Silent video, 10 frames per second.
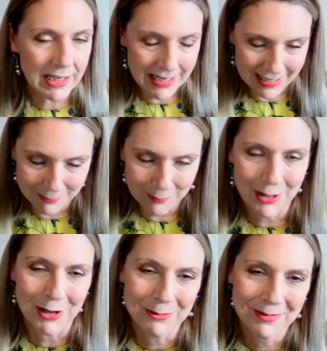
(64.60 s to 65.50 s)
I now
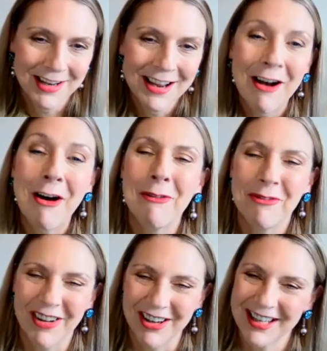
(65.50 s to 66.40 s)
know are
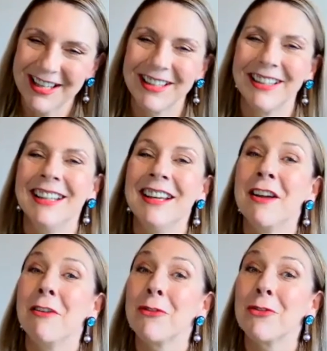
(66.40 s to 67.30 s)
vital
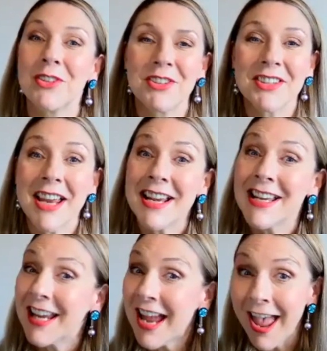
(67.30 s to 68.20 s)
for
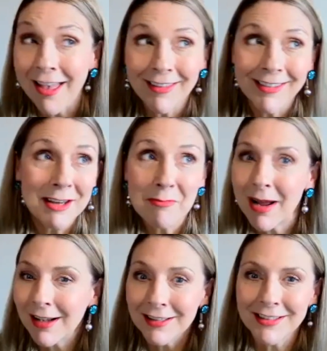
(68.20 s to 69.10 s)
sustaining a healthy,
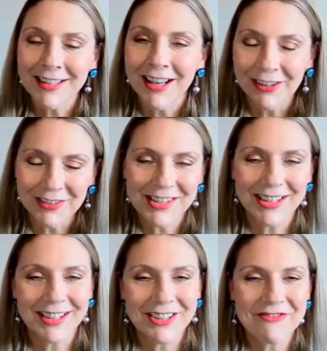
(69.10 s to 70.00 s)
balanced
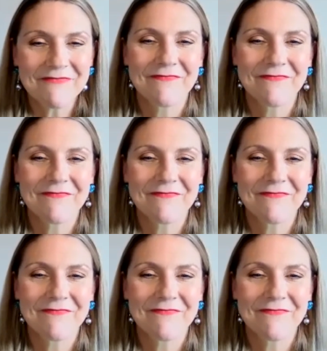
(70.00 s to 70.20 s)
lifestyle.